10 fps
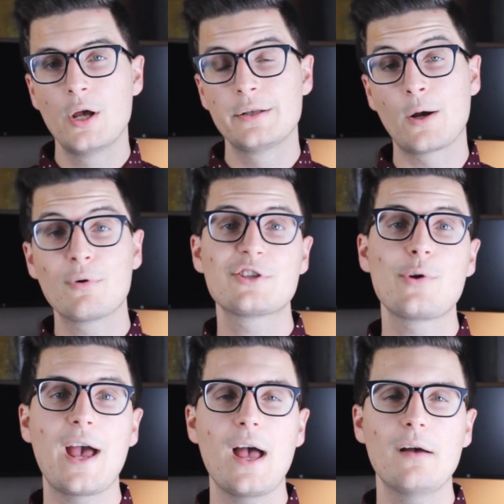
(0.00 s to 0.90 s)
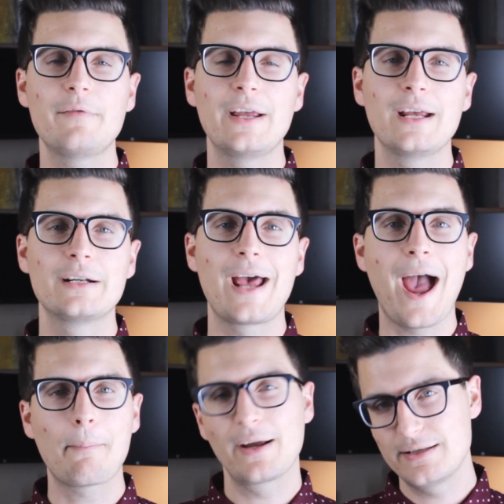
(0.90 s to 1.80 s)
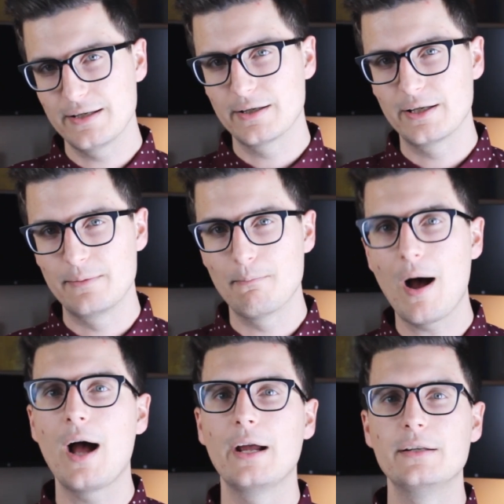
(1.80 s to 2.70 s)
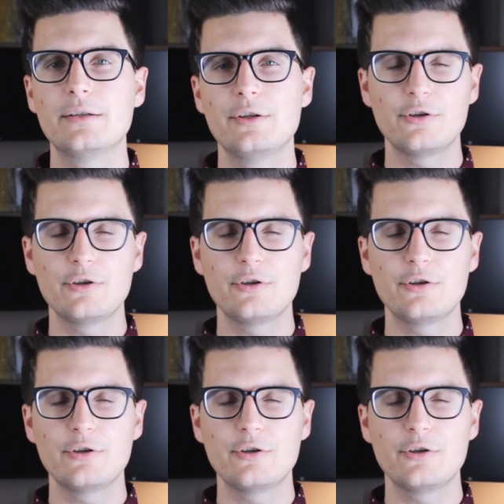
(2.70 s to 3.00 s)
Now, once you have an app idea in mind,